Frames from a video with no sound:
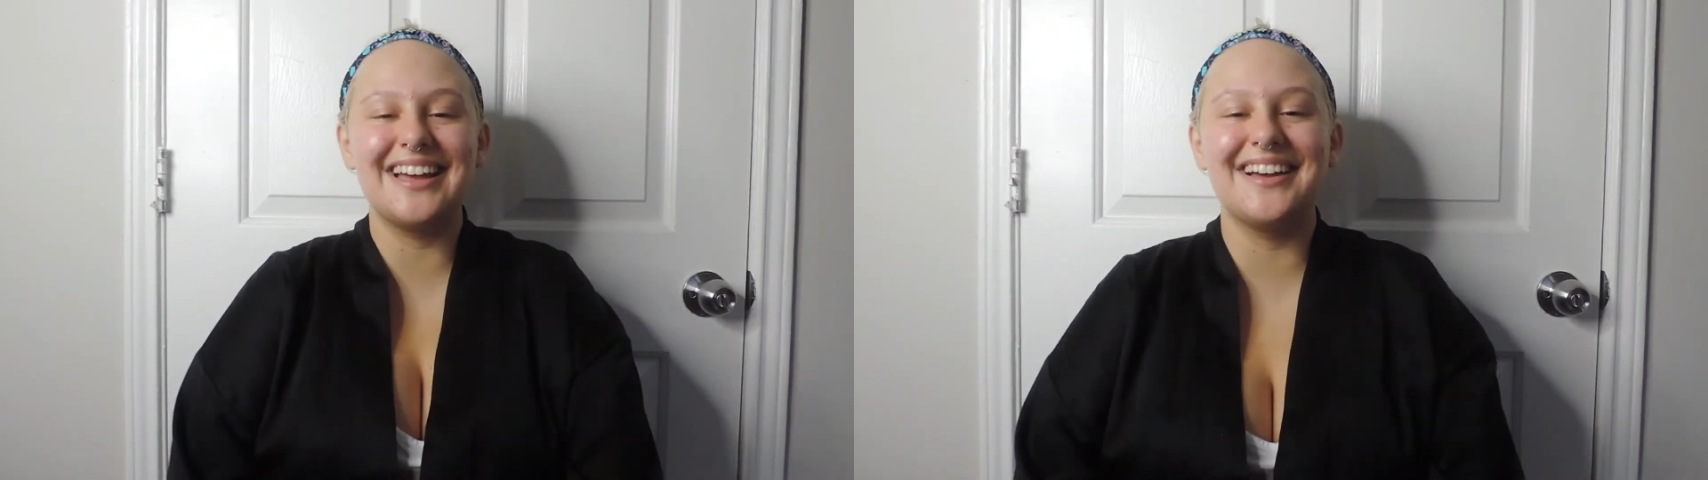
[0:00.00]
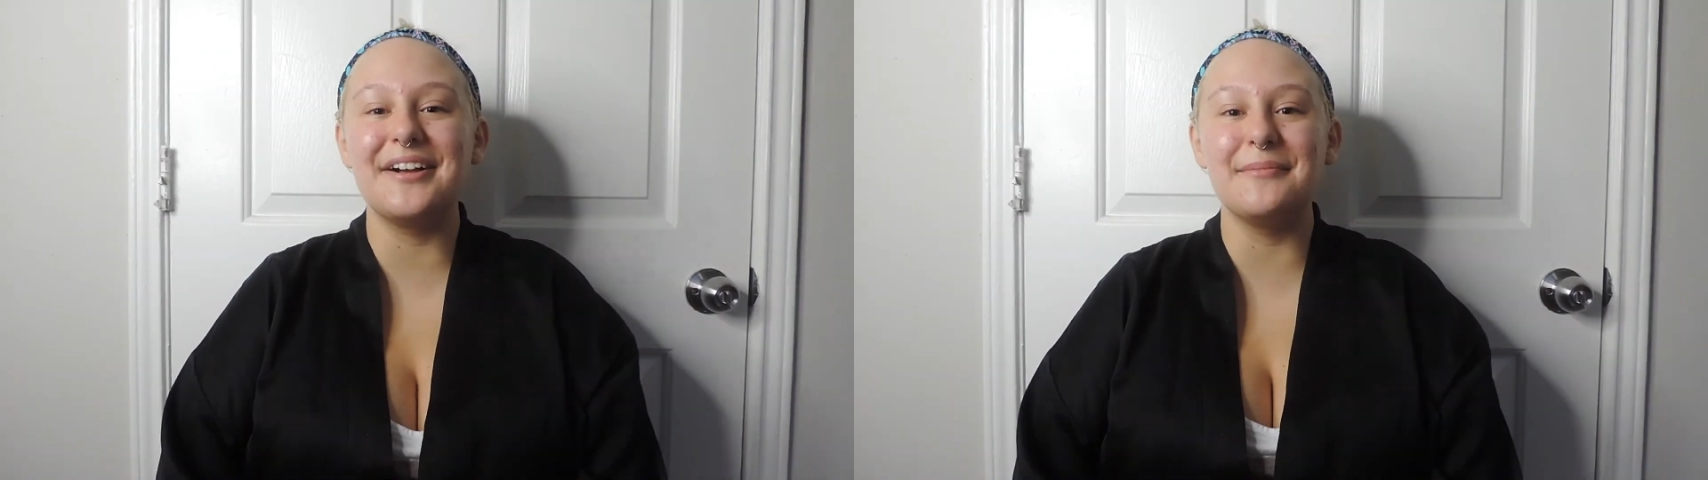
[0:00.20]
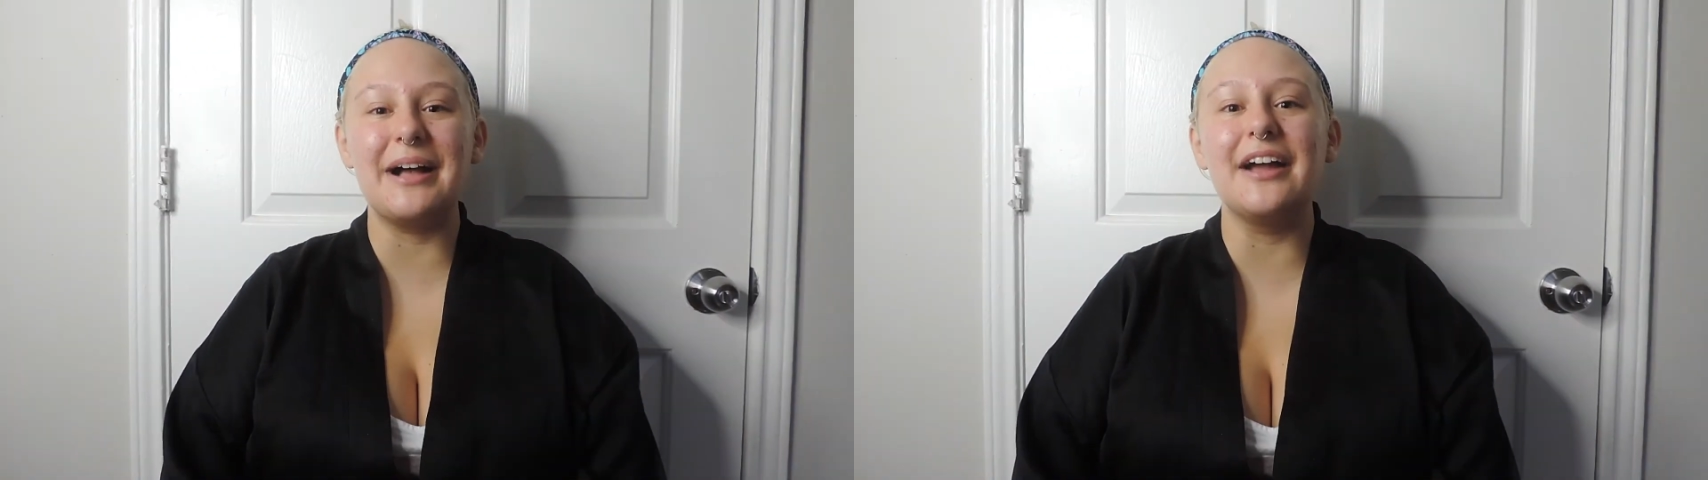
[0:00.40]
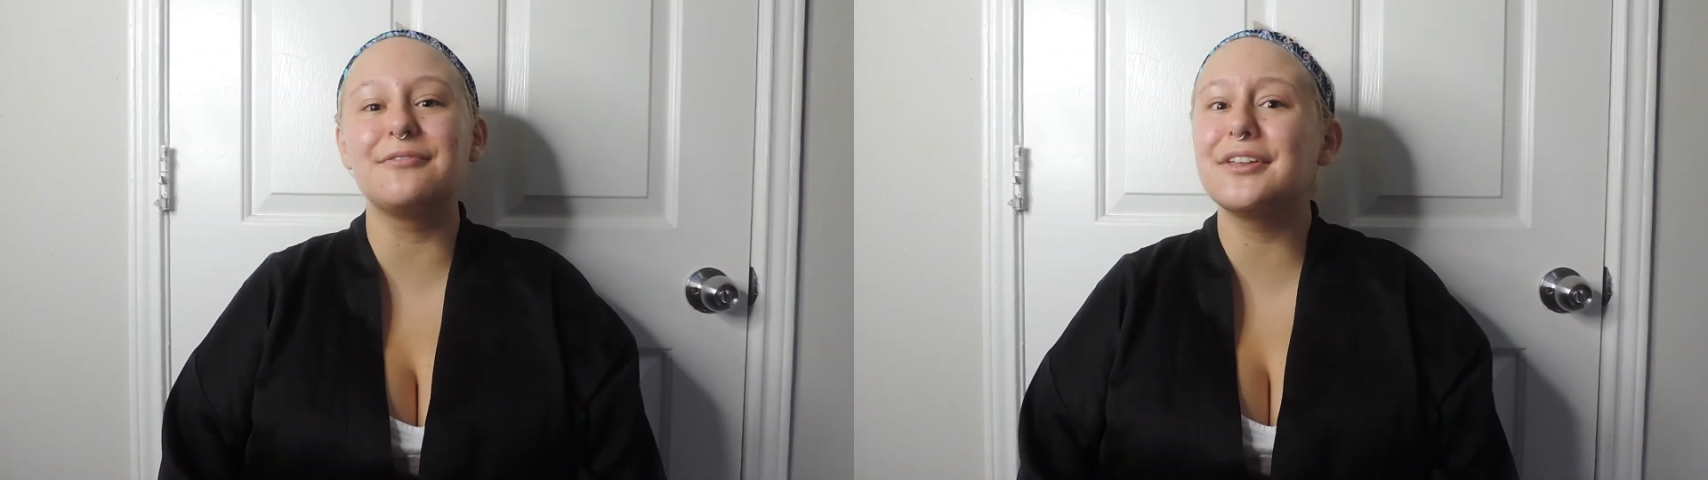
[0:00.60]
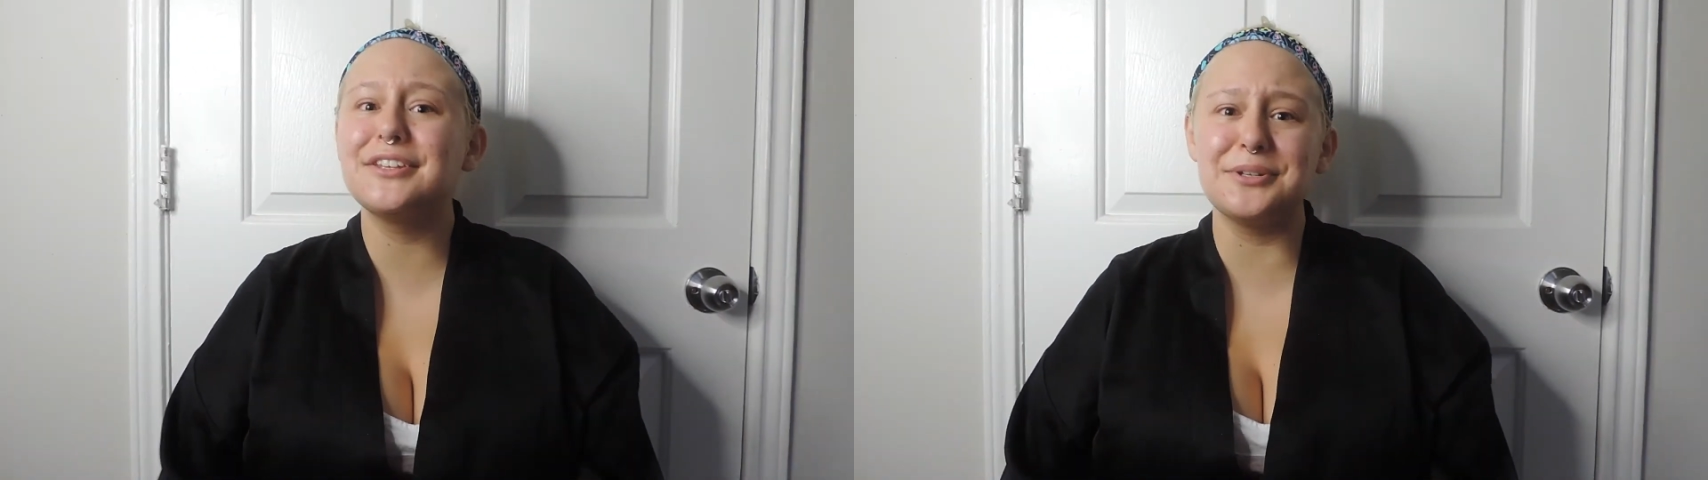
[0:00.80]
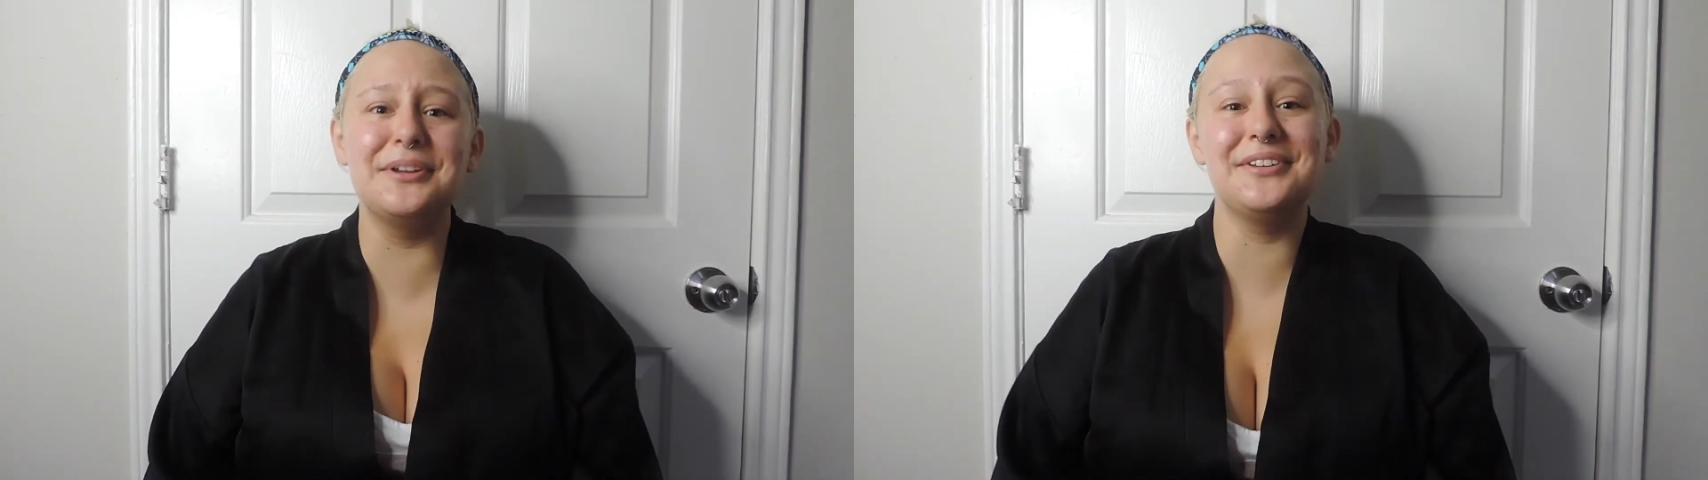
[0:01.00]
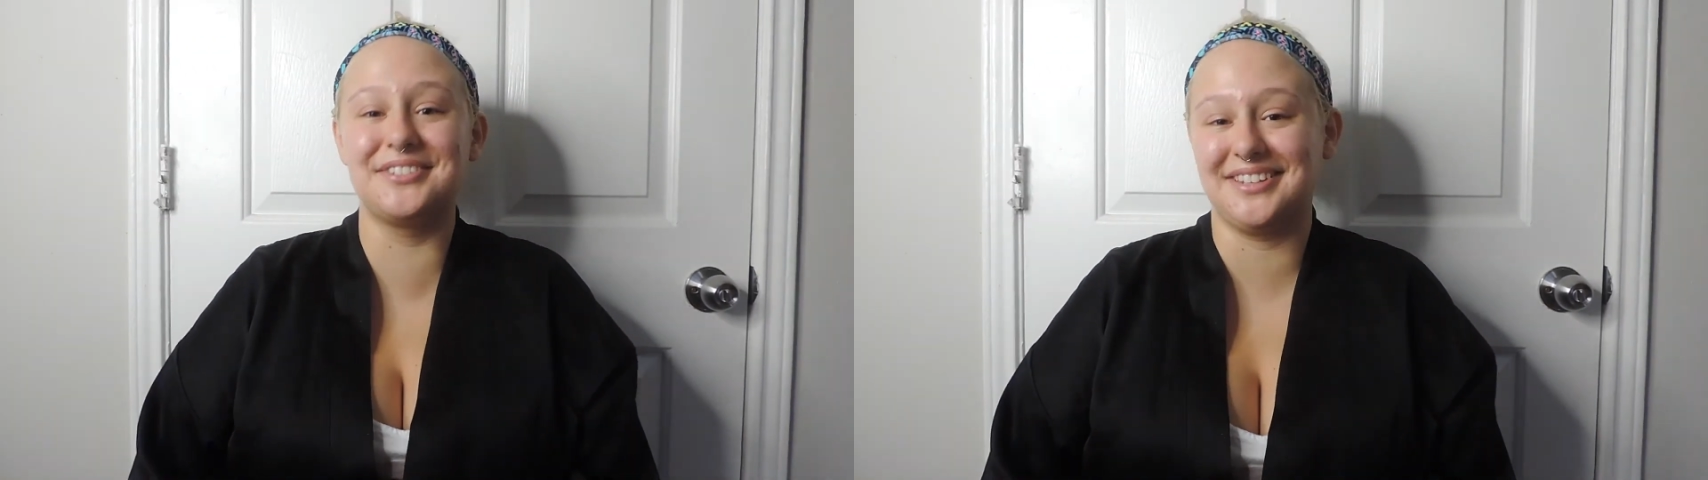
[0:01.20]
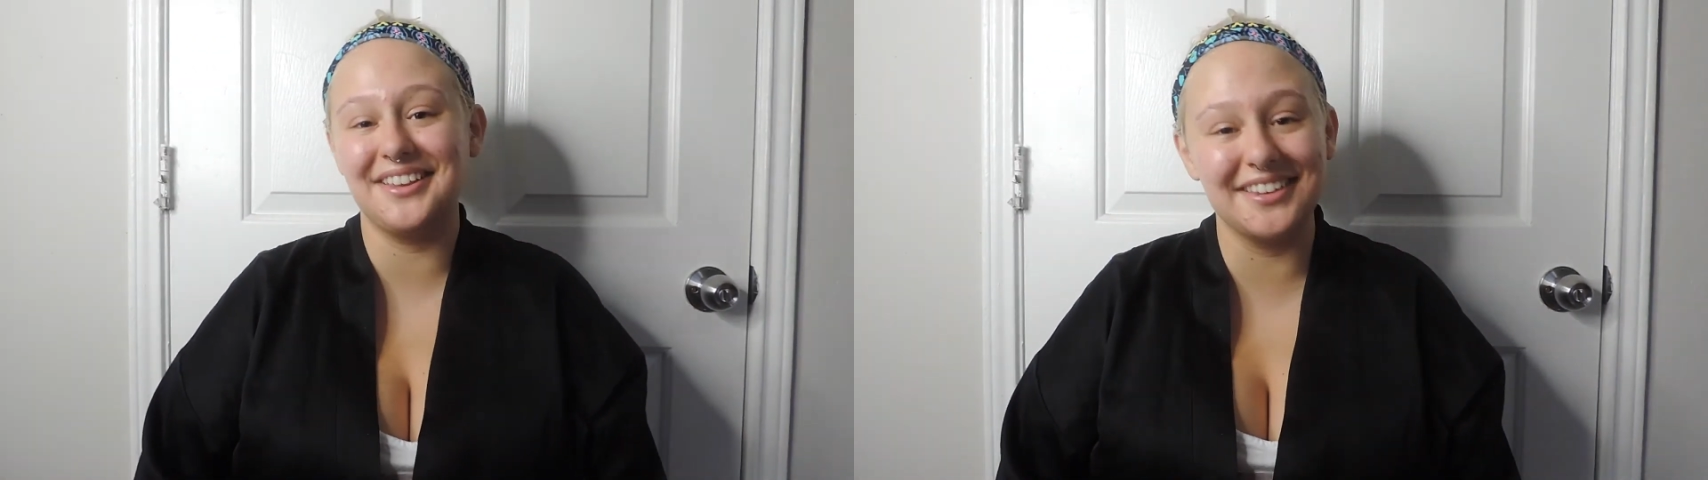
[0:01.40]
I really do use